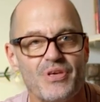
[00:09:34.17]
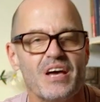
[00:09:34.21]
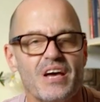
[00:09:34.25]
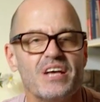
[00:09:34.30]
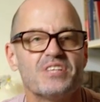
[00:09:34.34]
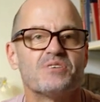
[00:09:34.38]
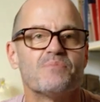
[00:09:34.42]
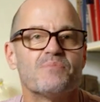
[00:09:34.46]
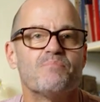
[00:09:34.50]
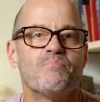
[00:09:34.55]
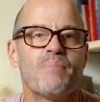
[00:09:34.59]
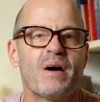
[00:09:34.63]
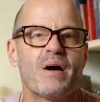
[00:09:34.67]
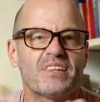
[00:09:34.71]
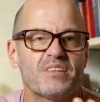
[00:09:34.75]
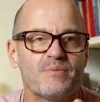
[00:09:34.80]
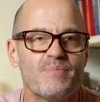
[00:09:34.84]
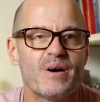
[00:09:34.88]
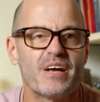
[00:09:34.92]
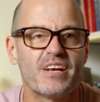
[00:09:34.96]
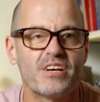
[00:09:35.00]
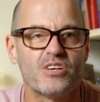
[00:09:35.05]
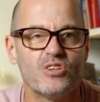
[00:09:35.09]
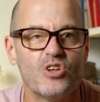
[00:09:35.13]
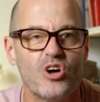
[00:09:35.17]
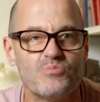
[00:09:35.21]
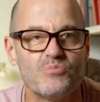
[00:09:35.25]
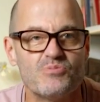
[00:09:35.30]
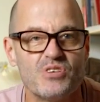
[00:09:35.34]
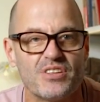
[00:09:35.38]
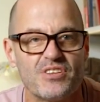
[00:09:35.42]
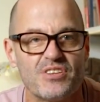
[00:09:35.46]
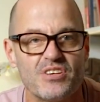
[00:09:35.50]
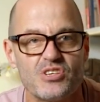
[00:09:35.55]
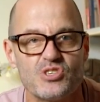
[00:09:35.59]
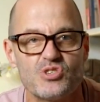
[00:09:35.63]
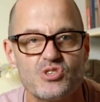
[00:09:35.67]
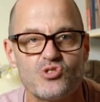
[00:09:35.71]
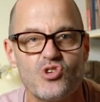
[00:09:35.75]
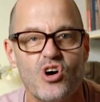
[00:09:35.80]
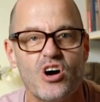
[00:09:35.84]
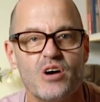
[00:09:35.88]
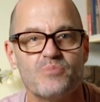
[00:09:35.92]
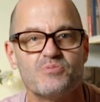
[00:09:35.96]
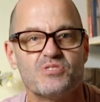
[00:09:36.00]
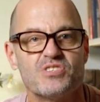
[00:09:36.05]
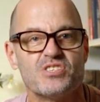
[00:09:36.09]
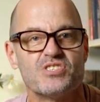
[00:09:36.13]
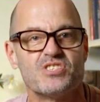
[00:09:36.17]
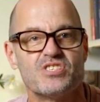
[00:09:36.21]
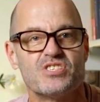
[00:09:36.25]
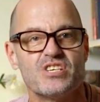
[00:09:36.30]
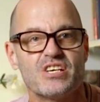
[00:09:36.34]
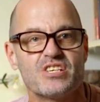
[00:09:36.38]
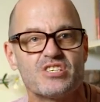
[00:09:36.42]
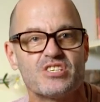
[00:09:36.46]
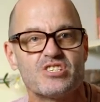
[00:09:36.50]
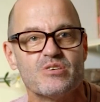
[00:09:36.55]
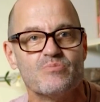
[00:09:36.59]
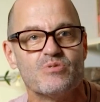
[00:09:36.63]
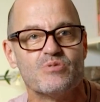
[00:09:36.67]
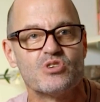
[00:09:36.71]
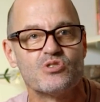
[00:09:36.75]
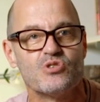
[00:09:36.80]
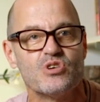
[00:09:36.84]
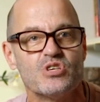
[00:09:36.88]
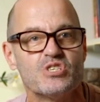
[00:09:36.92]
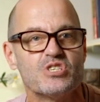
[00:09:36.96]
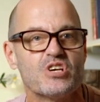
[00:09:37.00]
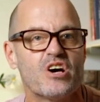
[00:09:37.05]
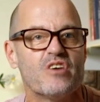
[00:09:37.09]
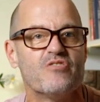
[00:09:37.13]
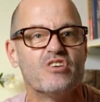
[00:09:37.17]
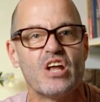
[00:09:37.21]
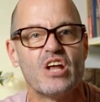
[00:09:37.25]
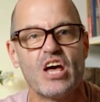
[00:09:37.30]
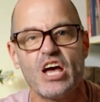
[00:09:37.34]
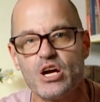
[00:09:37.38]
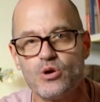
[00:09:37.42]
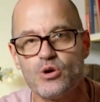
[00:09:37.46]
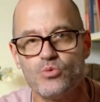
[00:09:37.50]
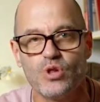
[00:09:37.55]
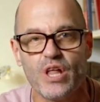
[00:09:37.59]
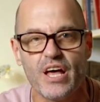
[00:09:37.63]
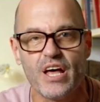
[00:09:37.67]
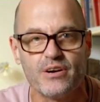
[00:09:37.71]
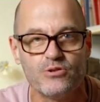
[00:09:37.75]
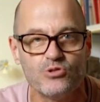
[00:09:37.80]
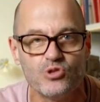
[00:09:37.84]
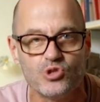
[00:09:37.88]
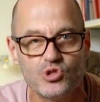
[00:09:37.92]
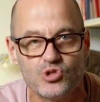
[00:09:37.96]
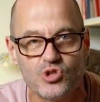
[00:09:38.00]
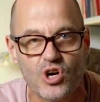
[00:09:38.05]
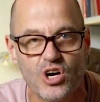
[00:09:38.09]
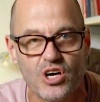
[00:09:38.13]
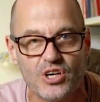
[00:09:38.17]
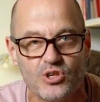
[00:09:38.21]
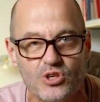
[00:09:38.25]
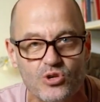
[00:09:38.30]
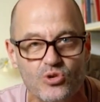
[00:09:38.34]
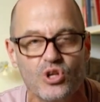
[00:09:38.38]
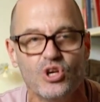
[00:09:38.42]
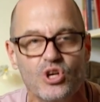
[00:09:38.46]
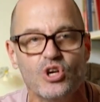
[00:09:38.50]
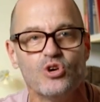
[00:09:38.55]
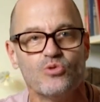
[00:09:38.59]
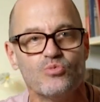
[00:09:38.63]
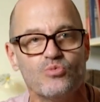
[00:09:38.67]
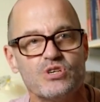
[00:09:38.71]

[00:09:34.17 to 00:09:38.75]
It's a mathematical object that describes the 6 symmetries of an equilateral triangle